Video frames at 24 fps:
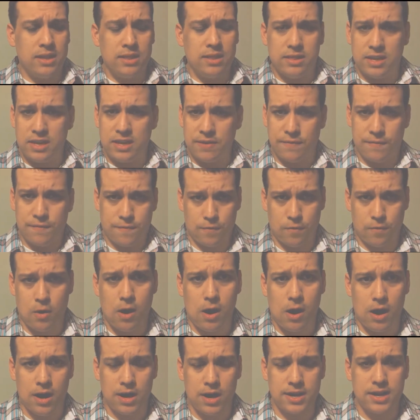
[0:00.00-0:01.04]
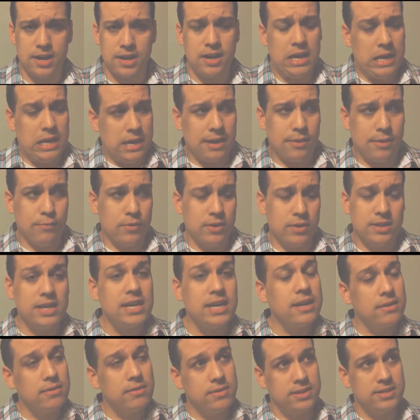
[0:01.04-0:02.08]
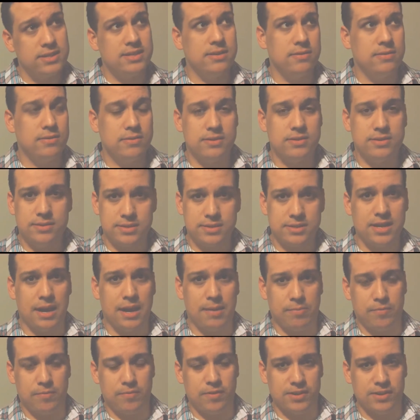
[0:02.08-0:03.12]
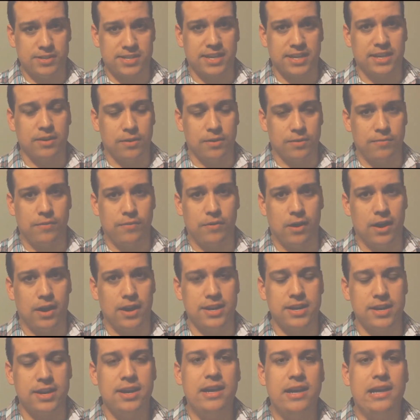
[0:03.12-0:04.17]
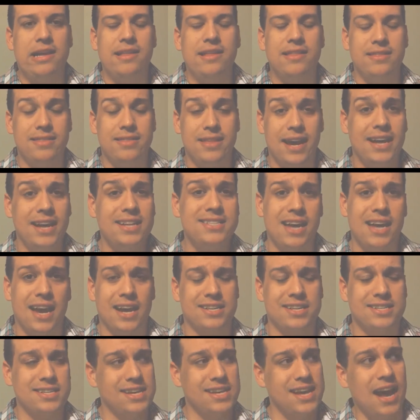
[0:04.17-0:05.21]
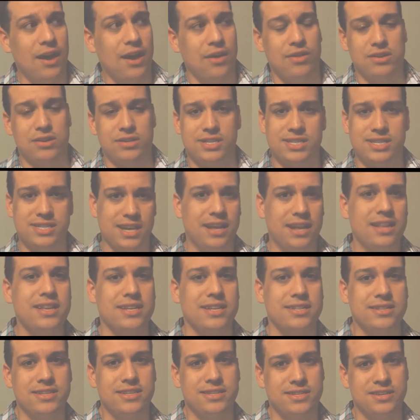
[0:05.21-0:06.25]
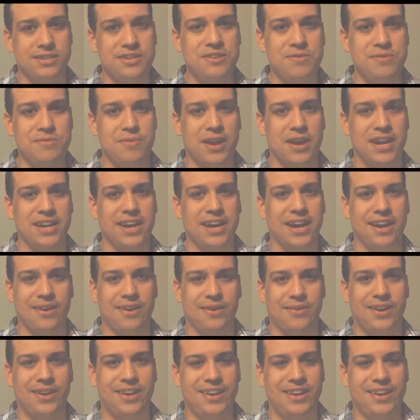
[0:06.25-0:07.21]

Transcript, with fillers: the fraud, and really, let's stop for a second on fraud. That's actually how they're selling this to you right now.